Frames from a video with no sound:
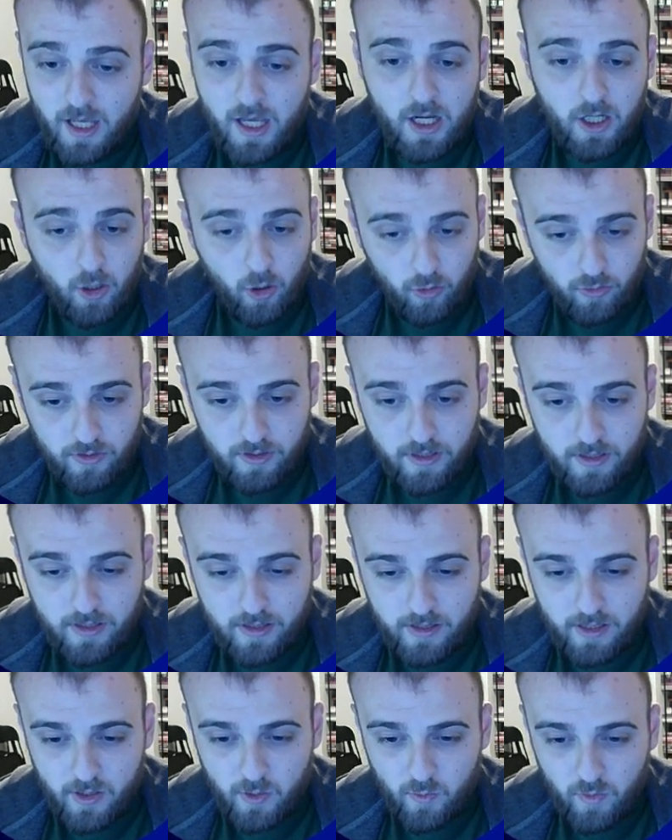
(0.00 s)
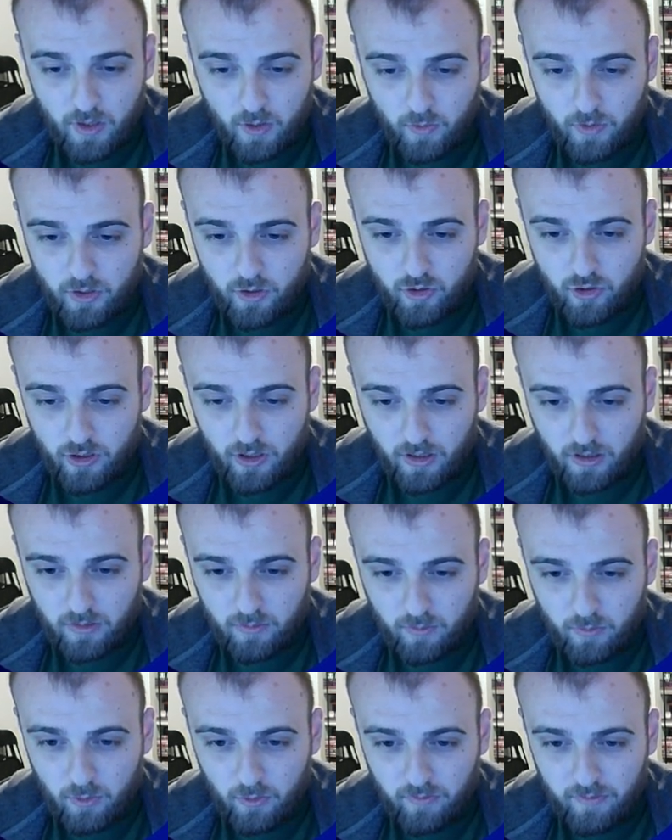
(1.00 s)
Konsa is as well injured,
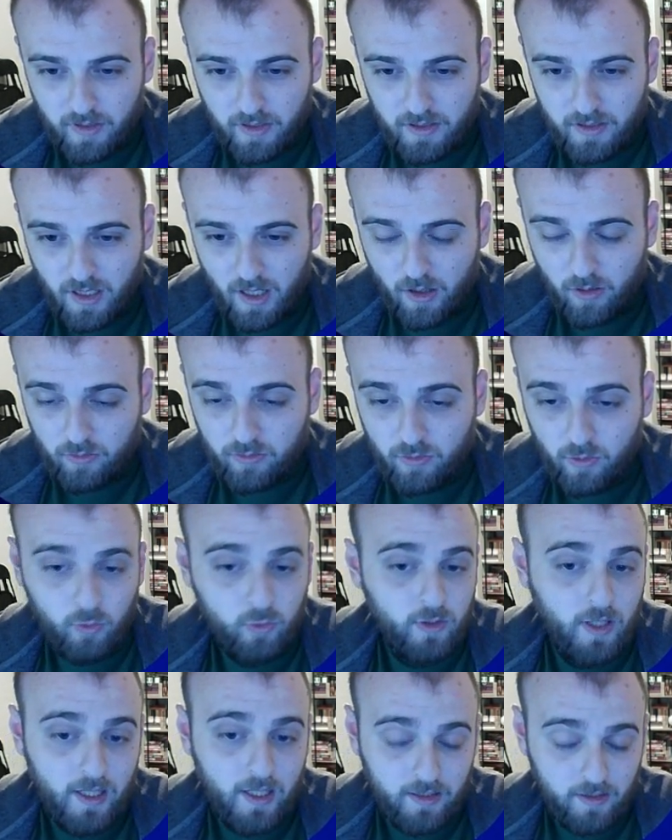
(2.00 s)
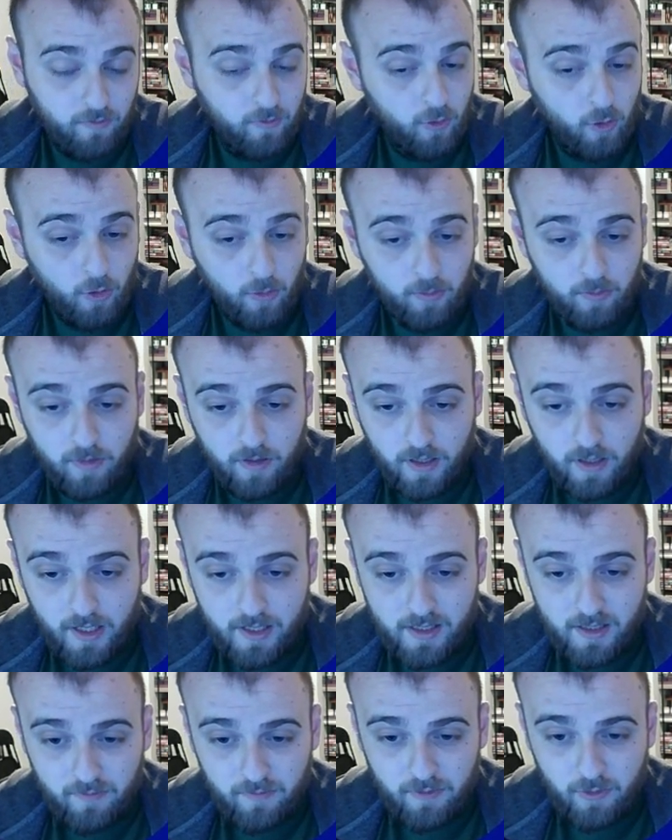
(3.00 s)
moving down. Onana from
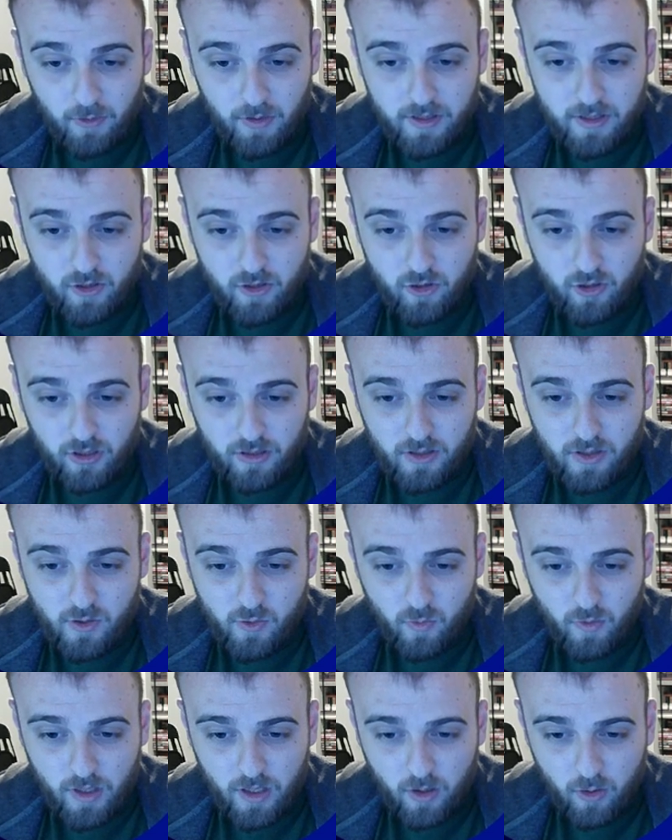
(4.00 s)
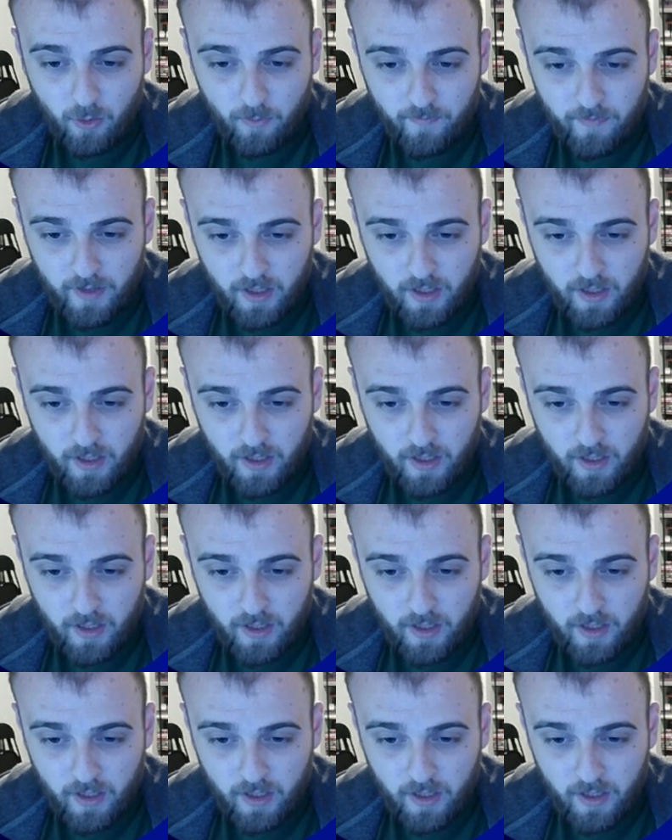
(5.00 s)
Aston Villa is injured as well.